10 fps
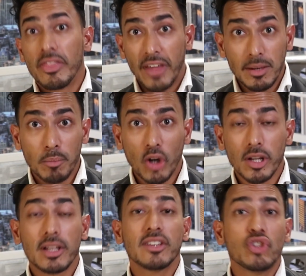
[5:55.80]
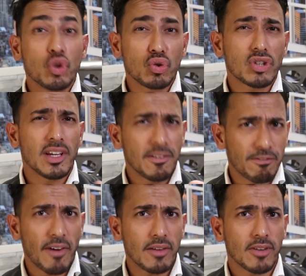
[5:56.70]
That model is usually
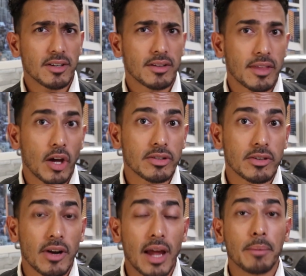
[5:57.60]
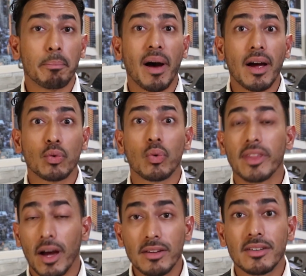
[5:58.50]
500,000 Rand, but
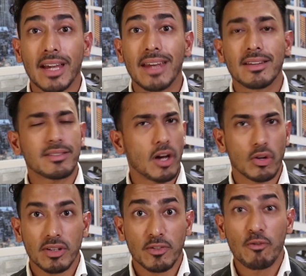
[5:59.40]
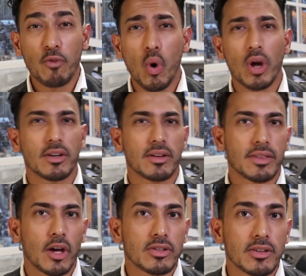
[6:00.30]
with a 100k discount it's
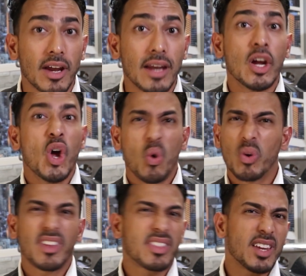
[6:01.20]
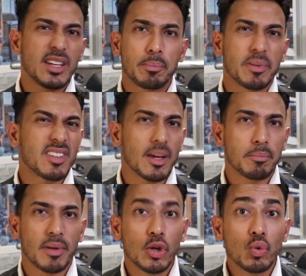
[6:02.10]
400,000 Rand with a
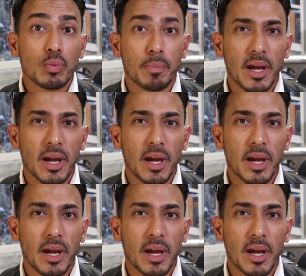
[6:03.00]
30% balloon